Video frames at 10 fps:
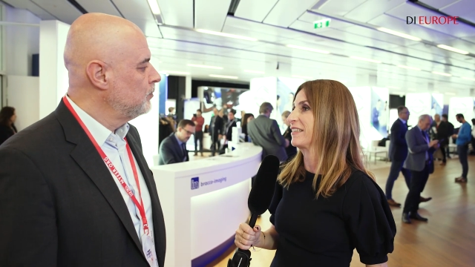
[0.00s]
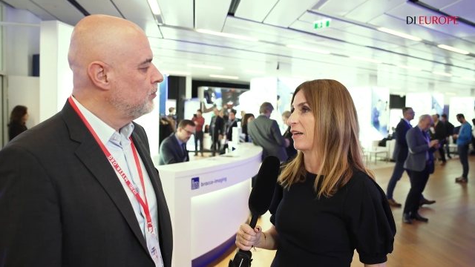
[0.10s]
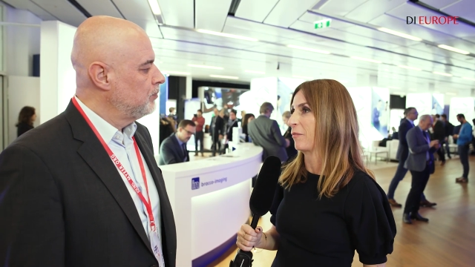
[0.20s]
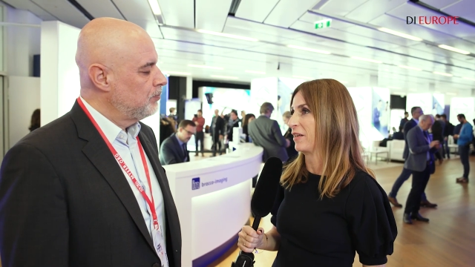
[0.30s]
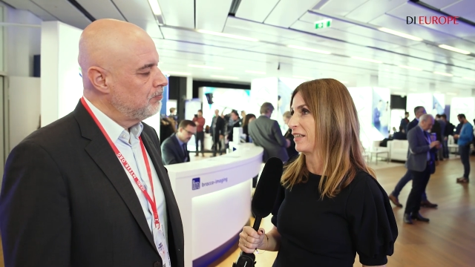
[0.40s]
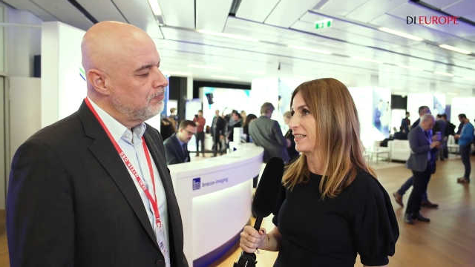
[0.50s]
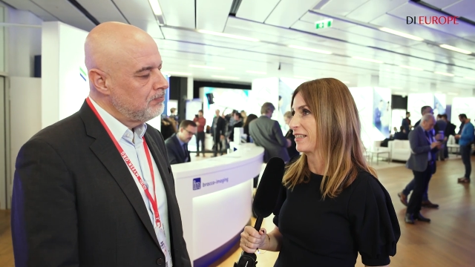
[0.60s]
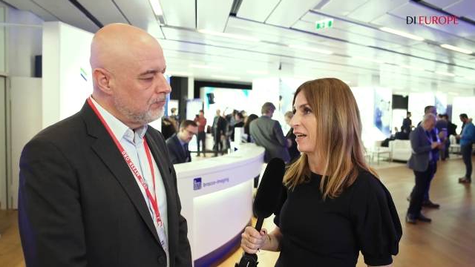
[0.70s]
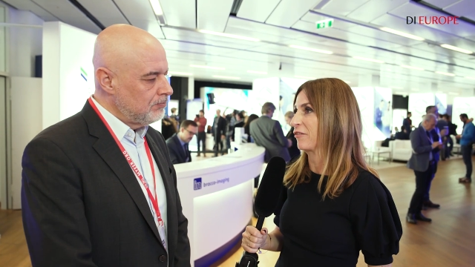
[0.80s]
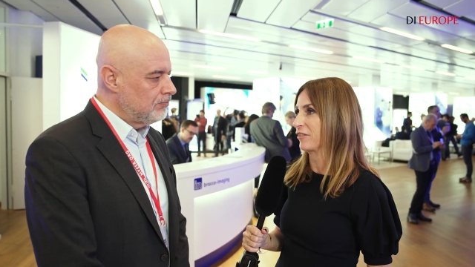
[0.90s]
Speaker 1: topics
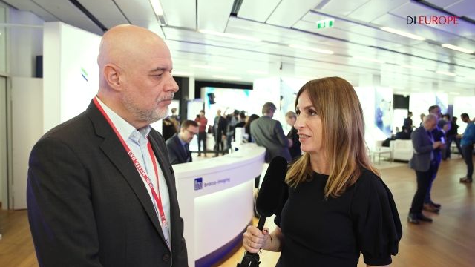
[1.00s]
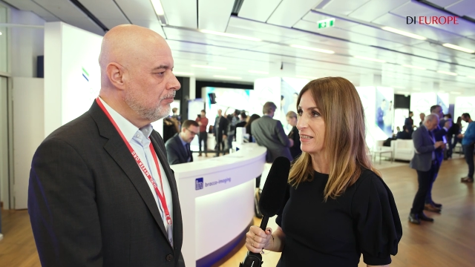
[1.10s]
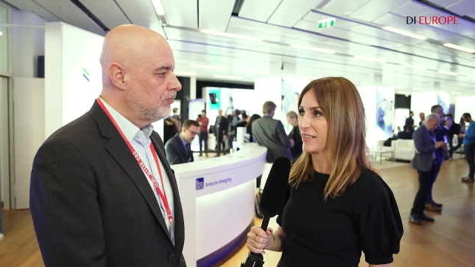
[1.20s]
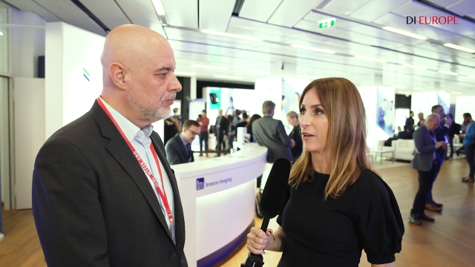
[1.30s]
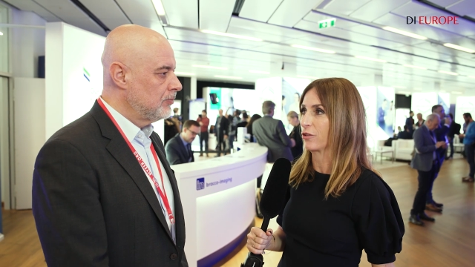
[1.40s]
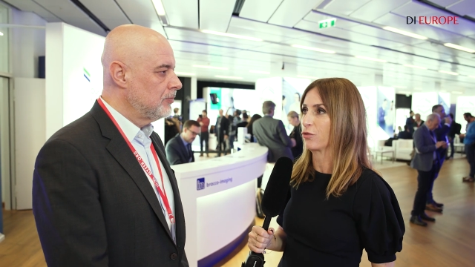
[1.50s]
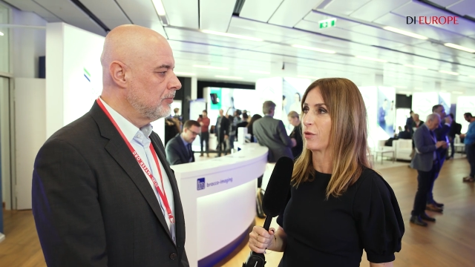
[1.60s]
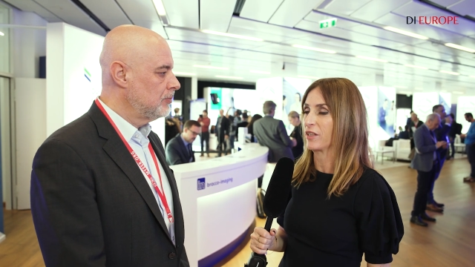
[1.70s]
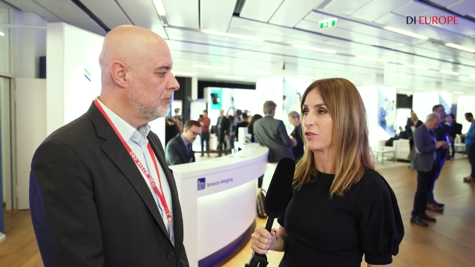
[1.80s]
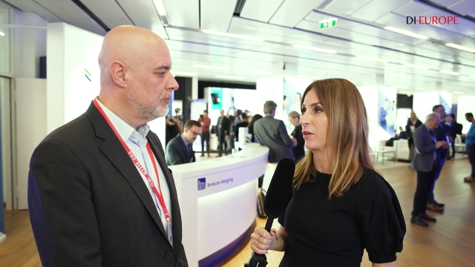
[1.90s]
of ECR
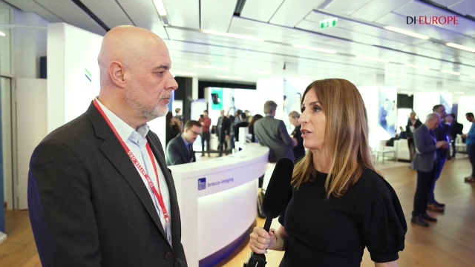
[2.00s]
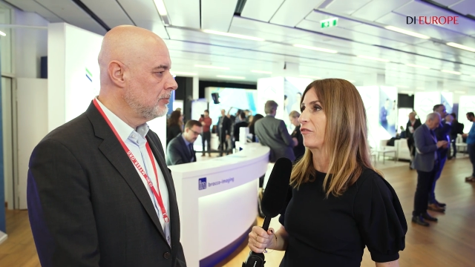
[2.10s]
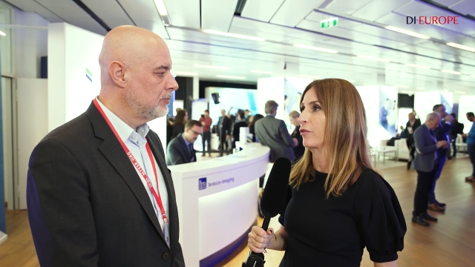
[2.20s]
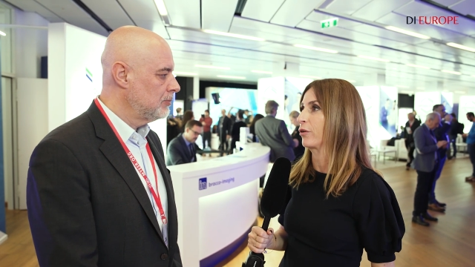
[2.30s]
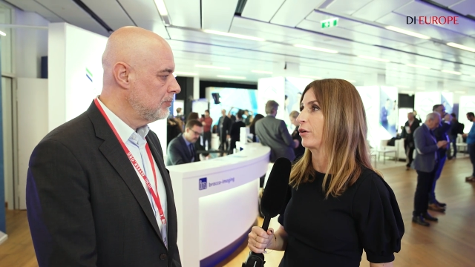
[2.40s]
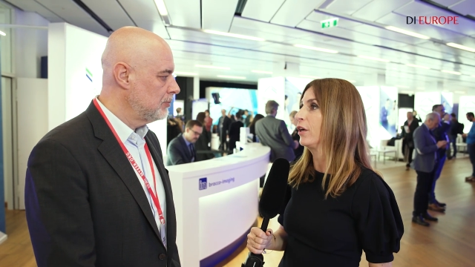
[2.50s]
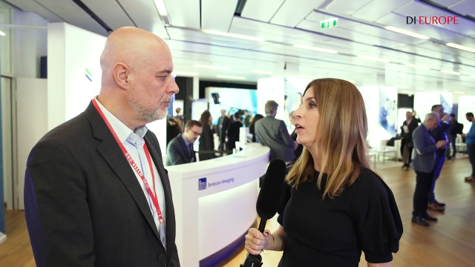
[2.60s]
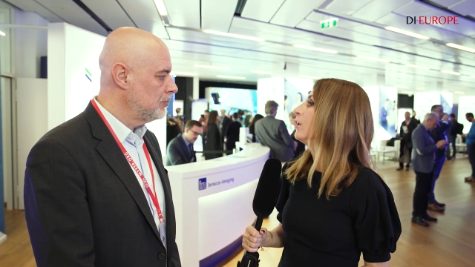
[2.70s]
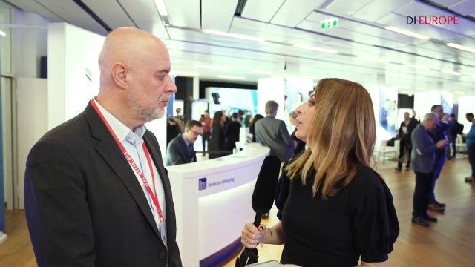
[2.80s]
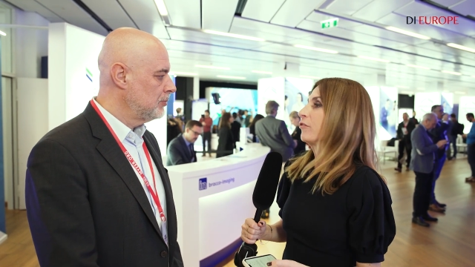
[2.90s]
2024,
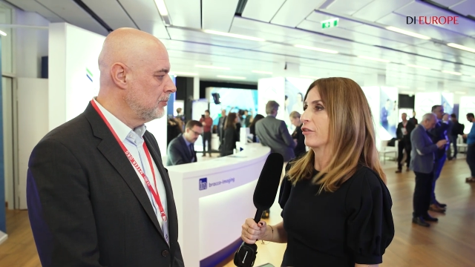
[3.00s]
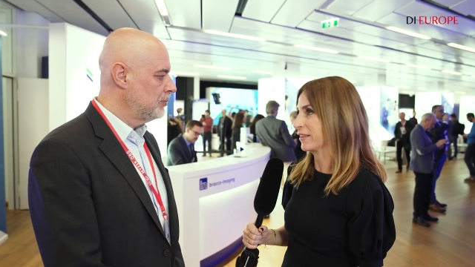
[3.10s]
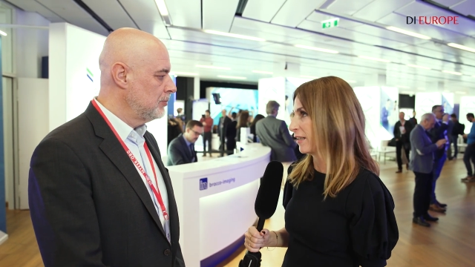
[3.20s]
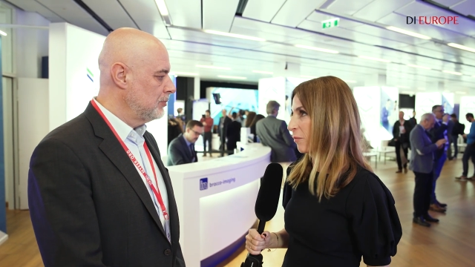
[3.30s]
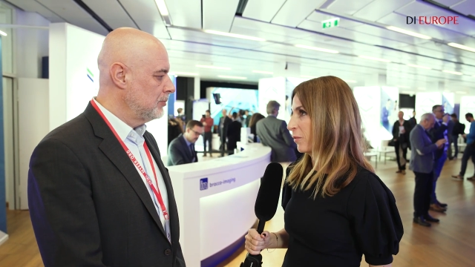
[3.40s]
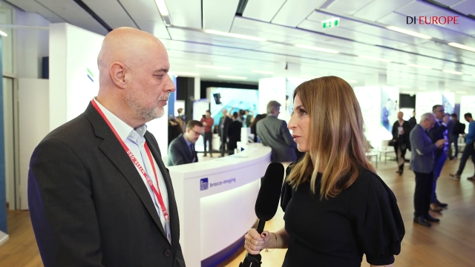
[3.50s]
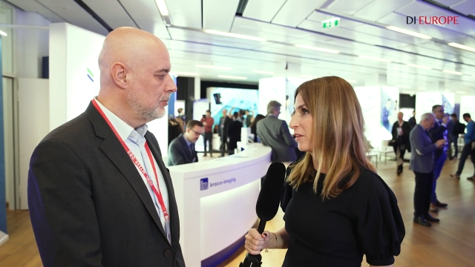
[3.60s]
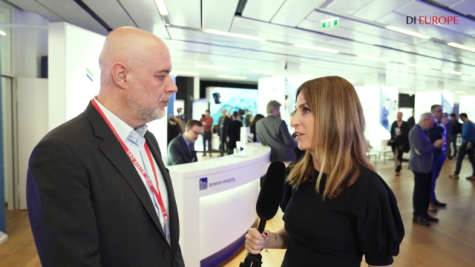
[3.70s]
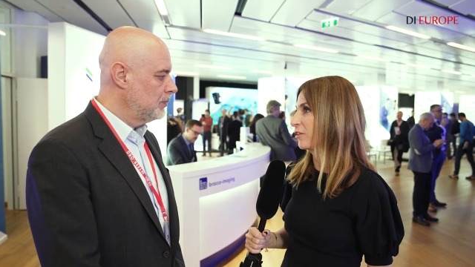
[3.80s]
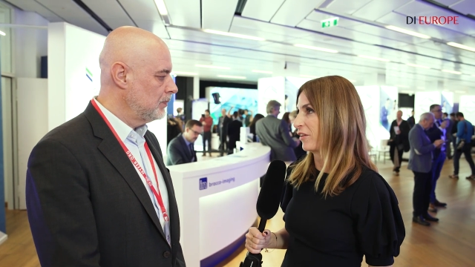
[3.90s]
for example,
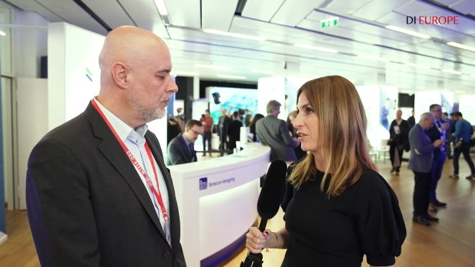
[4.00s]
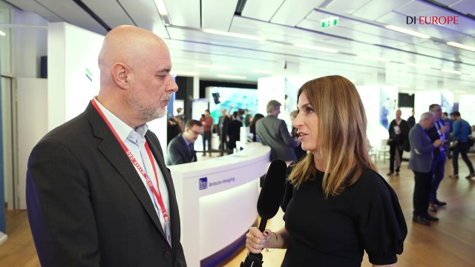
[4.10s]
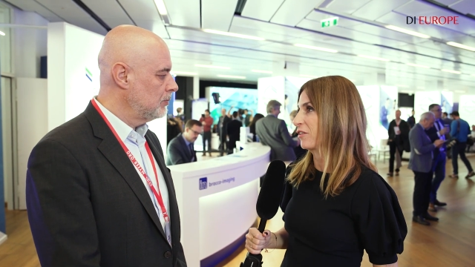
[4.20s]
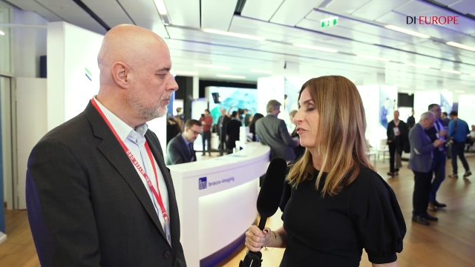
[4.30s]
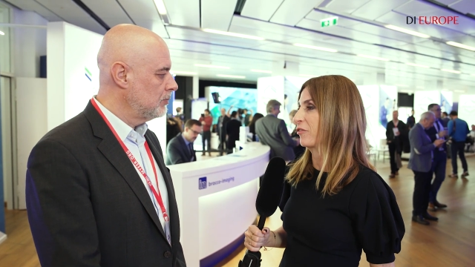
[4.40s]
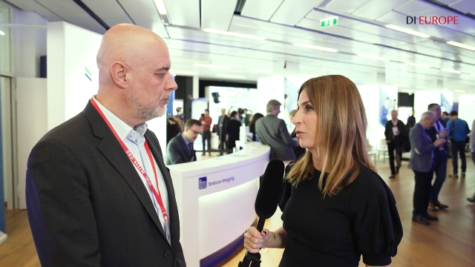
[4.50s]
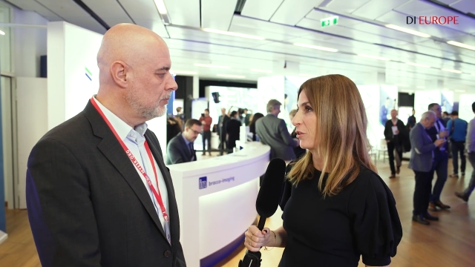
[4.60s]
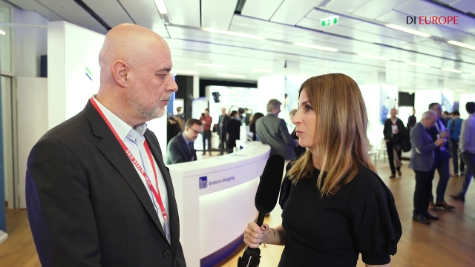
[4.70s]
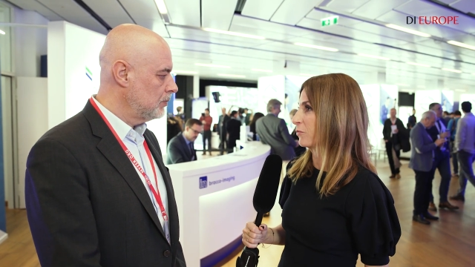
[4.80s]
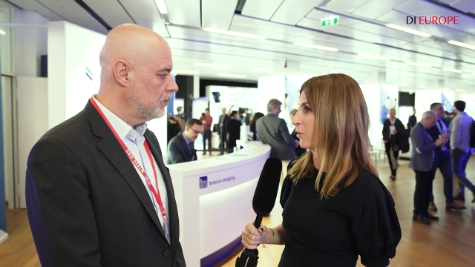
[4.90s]
the innovation
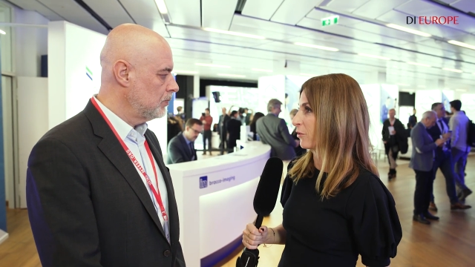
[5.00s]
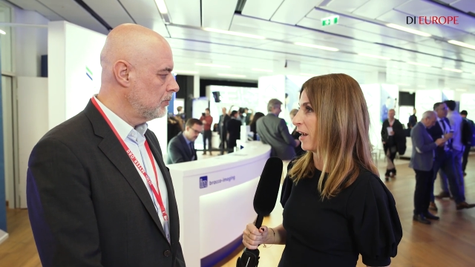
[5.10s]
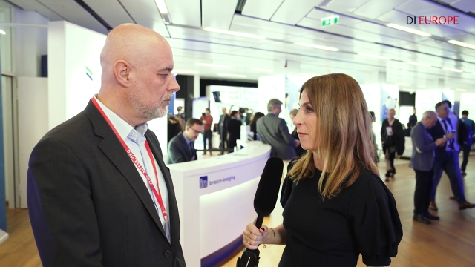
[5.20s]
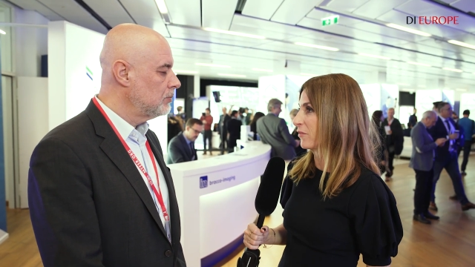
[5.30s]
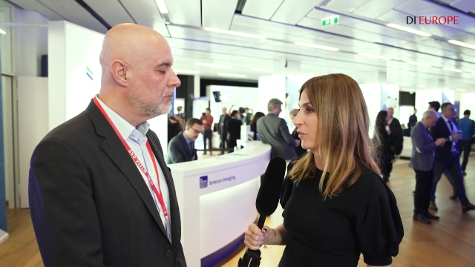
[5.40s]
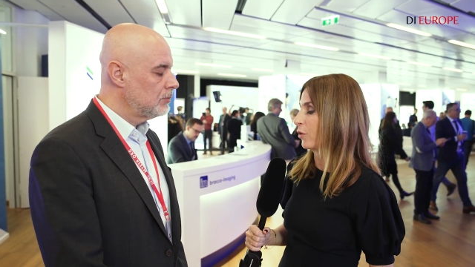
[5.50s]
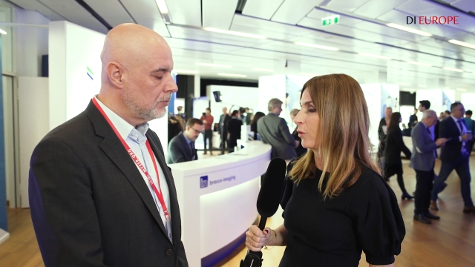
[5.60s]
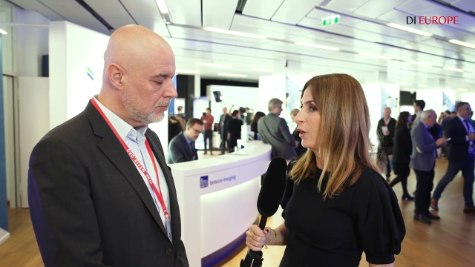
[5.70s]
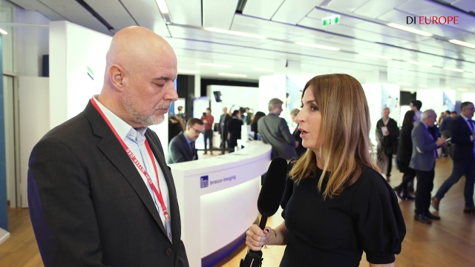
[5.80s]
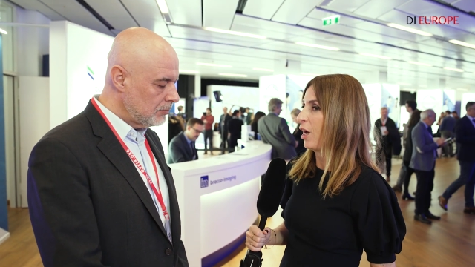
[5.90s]
focus program. So
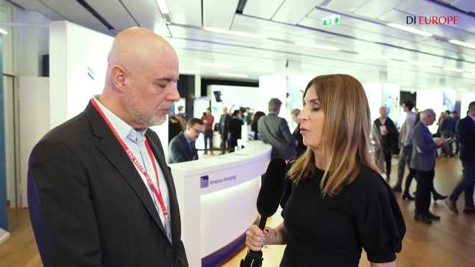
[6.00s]
I